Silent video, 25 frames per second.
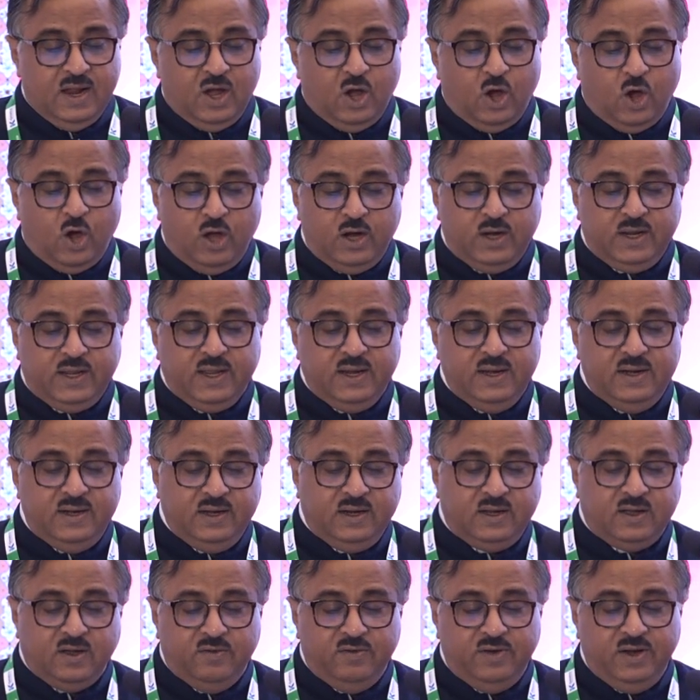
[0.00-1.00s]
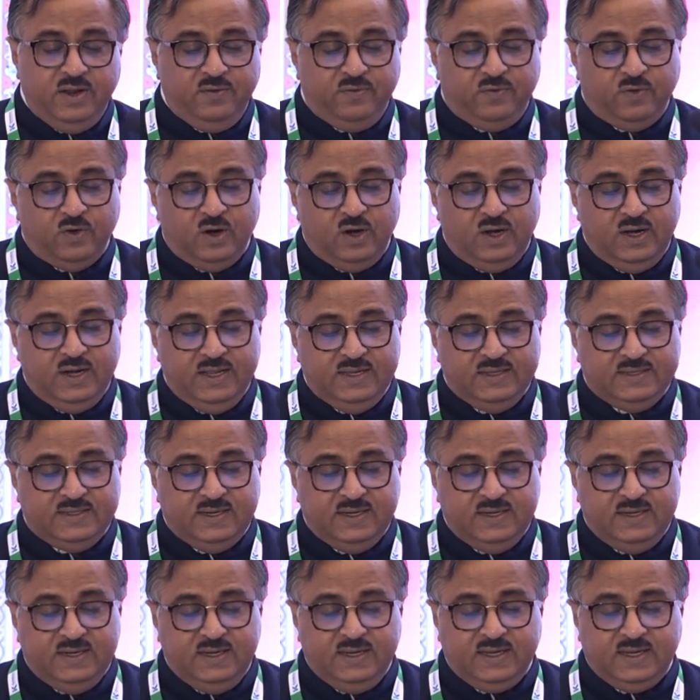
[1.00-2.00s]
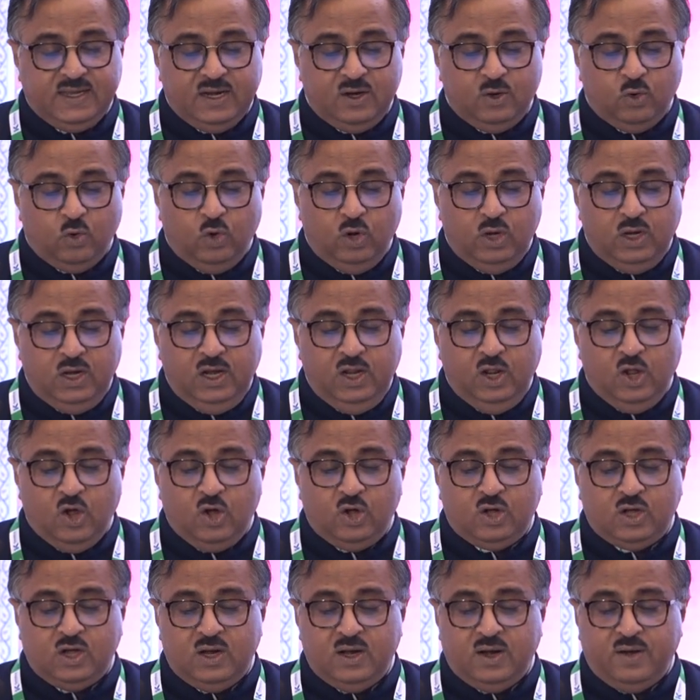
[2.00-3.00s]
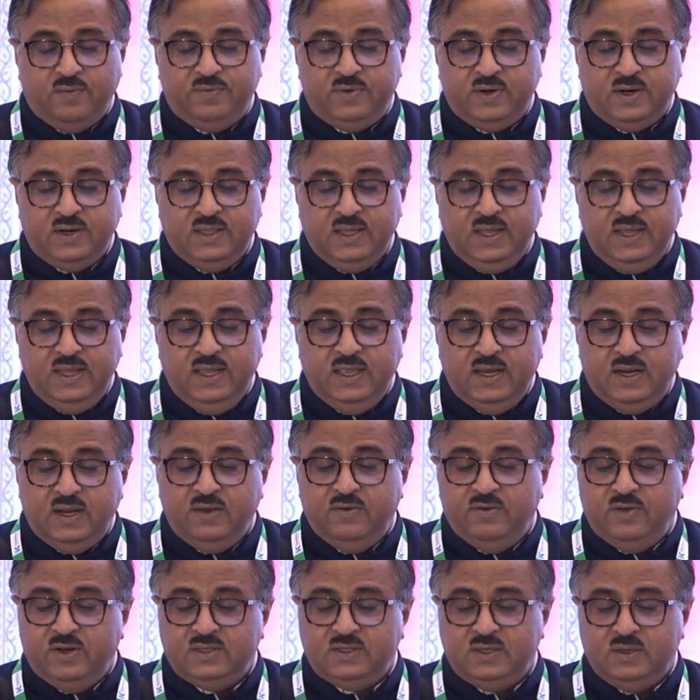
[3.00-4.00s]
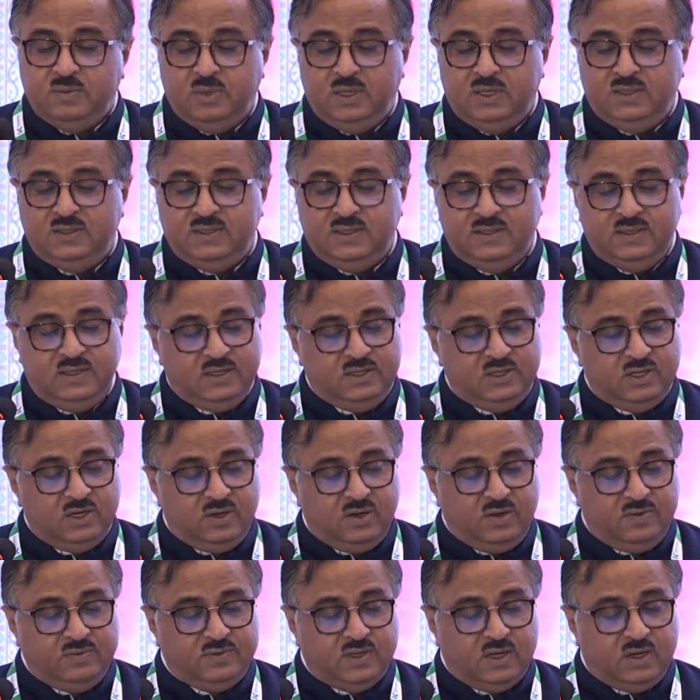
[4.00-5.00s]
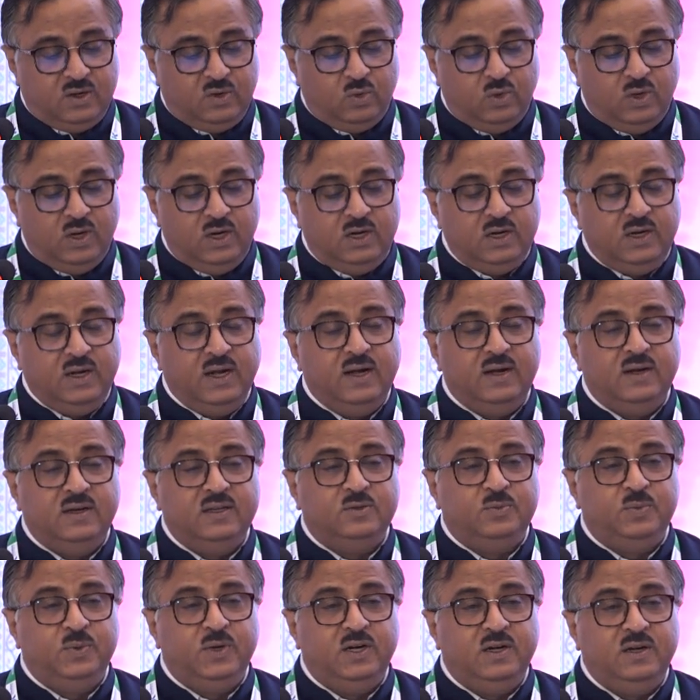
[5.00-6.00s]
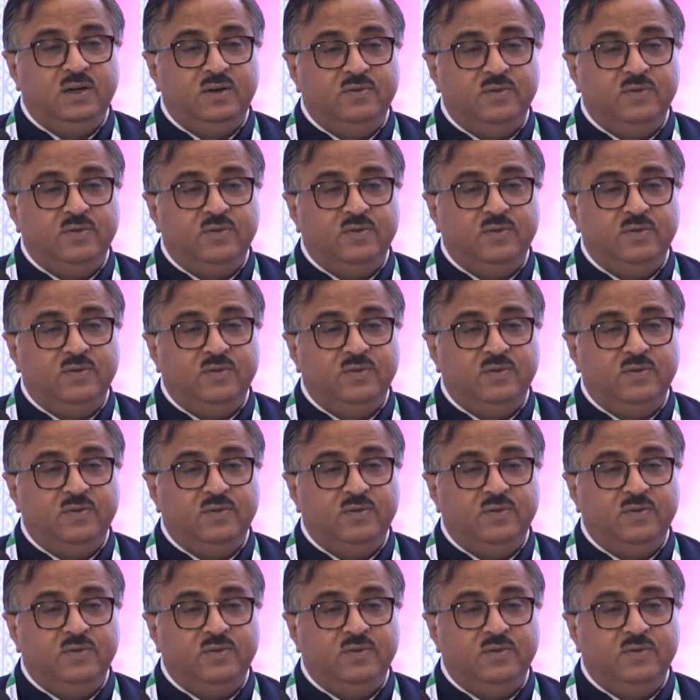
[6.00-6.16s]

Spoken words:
Organ recovery for DCD can only occur after the irreversible cessation of circulatory and respiratory